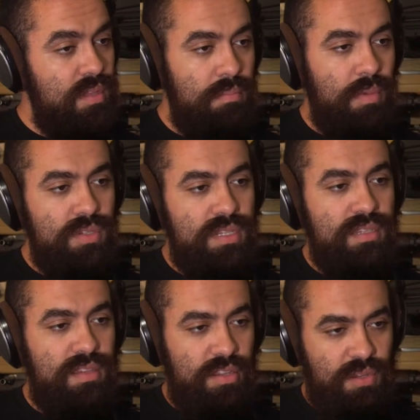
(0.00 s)
the most
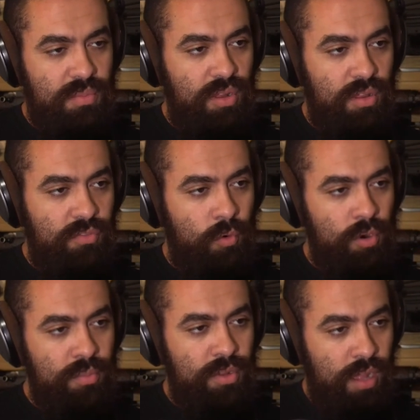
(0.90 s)
accessible,
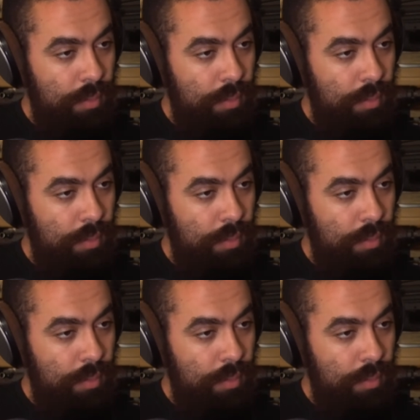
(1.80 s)
affordable